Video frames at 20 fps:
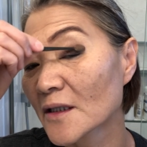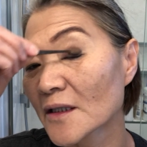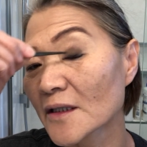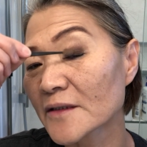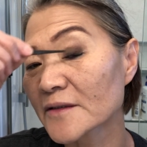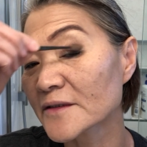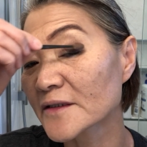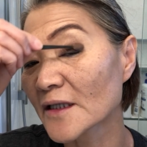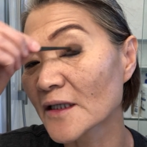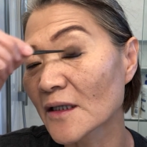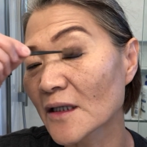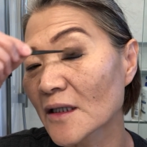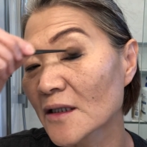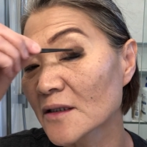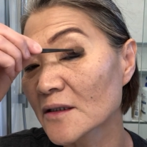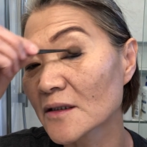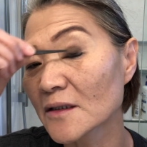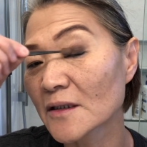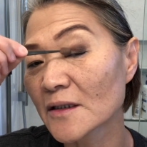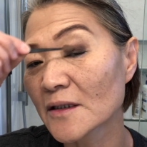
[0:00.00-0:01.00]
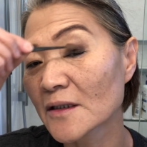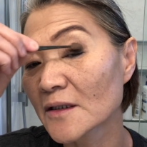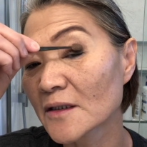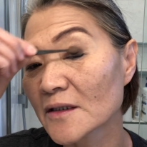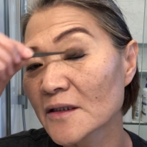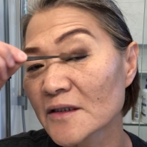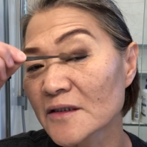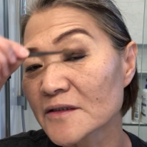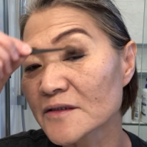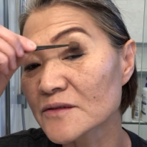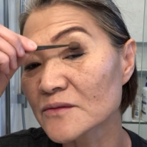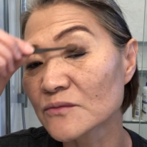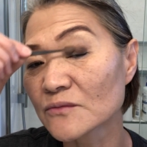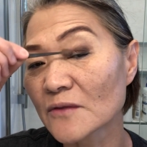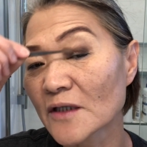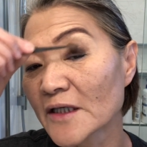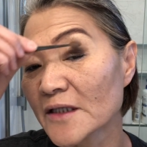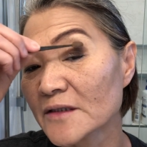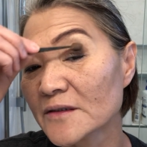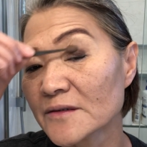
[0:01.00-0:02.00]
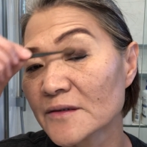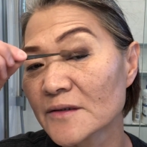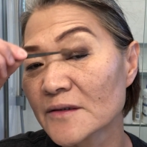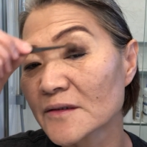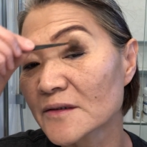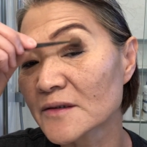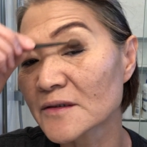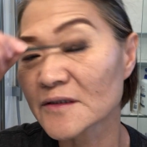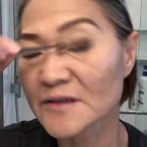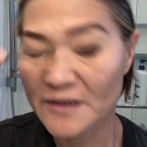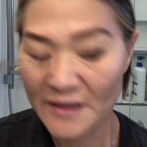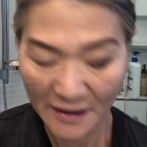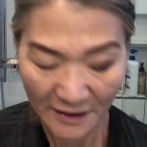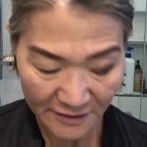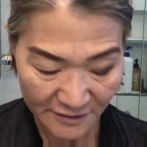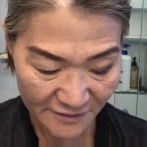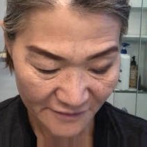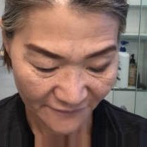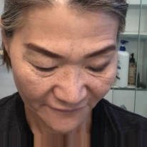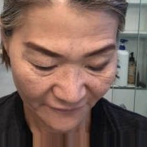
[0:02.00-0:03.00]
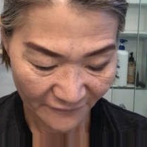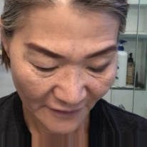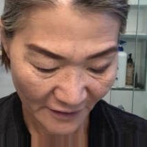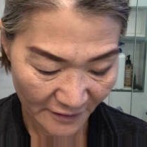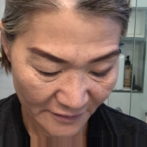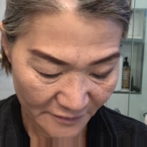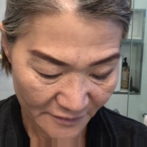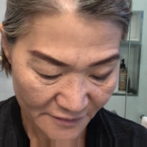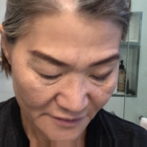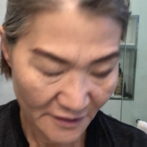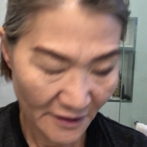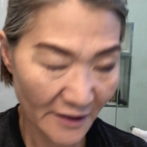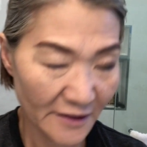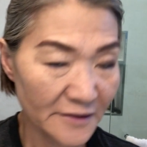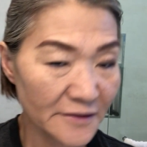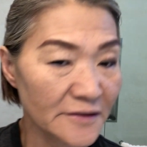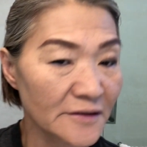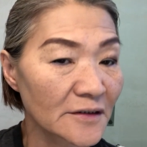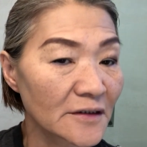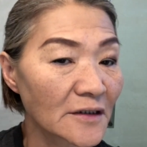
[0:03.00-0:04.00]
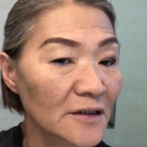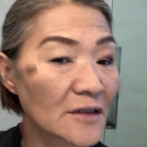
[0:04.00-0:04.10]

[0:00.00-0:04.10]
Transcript: And there is one nice friend said,